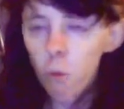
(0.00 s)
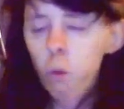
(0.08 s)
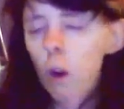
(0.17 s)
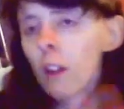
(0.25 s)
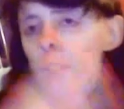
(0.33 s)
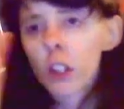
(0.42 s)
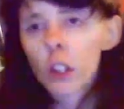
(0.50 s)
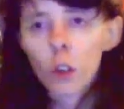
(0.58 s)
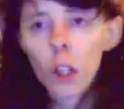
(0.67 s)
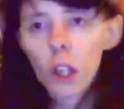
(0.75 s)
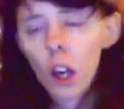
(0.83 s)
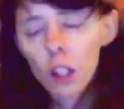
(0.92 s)
whatever you
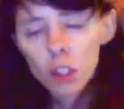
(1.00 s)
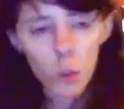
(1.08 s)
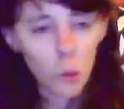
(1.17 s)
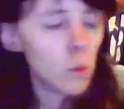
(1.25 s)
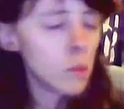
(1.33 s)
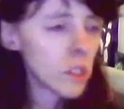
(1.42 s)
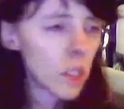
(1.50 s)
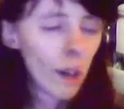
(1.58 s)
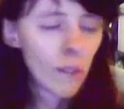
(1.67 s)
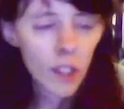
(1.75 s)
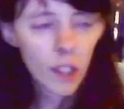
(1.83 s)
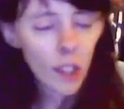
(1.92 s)
call it, cartoon
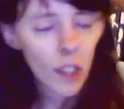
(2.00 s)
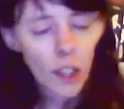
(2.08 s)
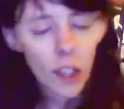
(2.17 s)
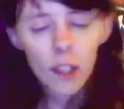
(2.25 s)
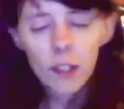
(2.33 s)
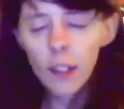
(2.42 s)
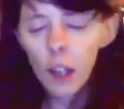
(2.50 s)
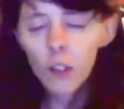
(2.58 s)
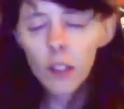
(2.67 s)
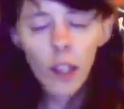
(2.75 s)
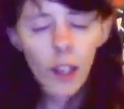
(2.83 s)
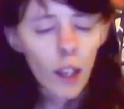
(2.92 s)
type thing. So
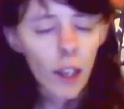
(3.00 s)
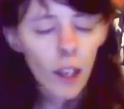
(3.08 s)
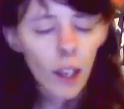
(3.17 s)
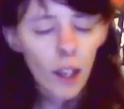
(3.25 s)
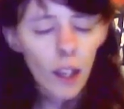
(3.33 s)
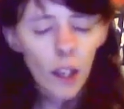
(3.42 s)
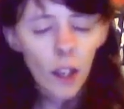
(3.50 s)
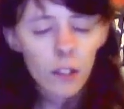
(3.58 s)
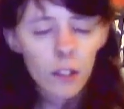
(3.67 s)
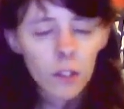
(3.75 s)
yeah, I